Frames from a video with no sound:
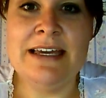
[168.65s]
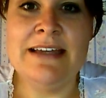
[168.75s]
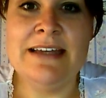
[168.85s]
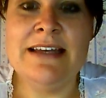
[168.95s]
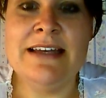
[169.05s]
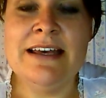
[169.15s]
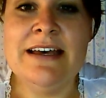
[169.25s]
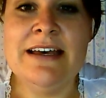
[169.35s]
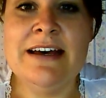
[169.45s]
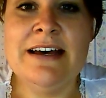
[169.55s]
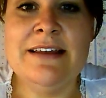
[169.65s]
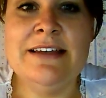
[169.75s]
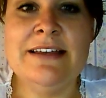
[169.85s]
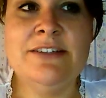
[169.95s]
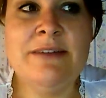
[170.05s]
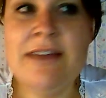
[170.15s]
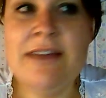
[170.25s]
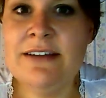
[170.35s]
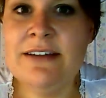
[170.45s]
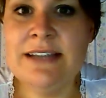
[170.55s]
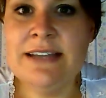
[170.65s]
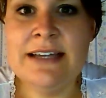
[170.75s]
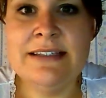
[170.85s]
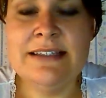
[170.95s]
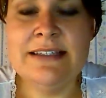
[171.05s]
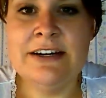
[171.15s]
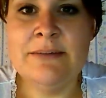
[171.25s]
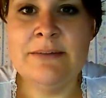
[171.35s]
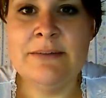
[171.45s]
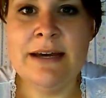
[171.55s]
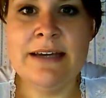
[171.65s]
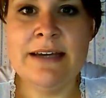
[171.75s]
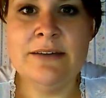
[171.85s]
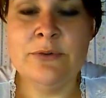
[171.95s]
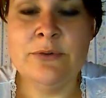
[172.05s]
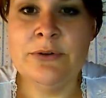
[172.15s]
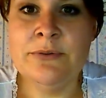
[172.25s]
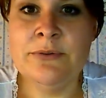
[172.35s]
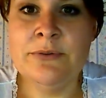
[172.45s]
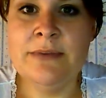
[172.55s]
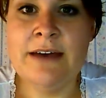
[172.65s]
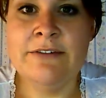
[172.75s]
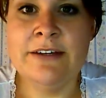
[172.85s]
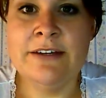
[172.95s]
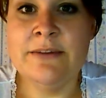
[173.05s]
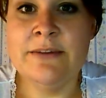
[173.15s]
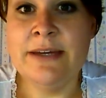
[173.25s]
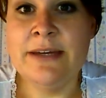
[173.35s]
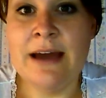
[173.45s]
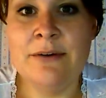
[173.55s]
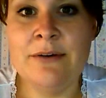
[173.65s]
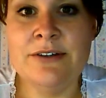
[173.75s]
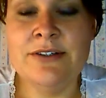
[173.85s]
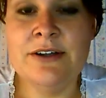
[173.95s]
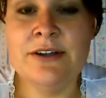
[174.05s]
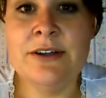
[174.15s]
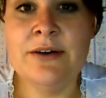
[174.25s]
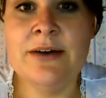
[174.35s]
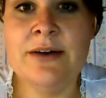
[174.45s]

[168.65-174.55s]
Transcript: And they took my vital signs there in my room every 3 hours or so.